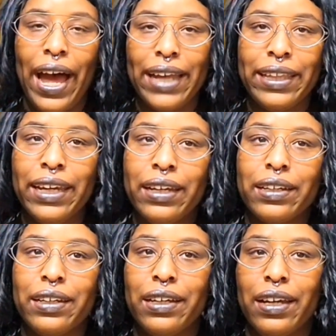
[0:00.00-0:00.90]
I think
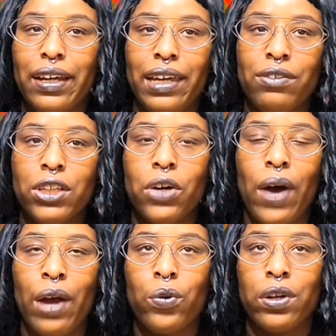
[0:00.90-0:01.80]
even though
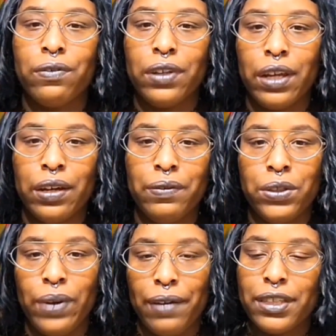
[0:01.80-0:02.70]
I would have loved
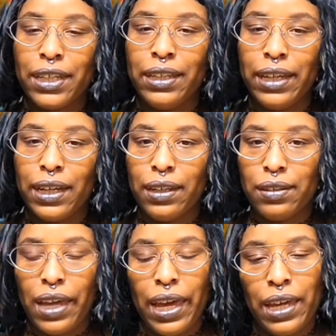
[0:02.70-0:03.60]
to have seen
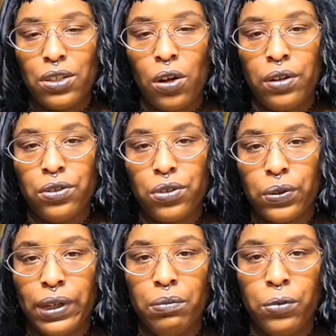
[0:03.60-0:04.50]
Nicolas Cage on
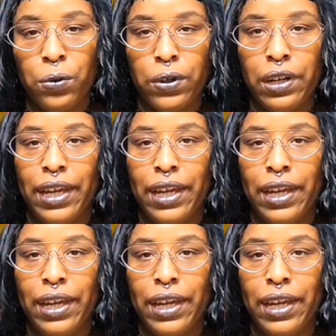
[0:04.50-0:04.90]
screen more,